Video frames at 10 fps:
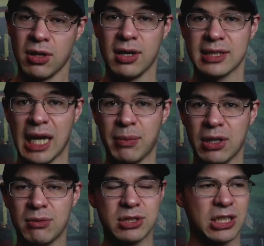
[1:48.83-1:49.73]
long time
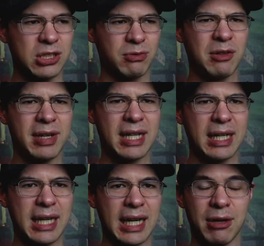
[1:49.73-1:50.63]
ago, which I should reread
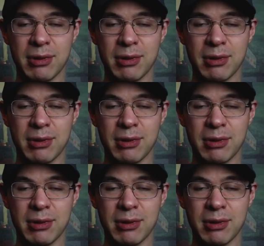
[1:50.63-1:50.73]
it again.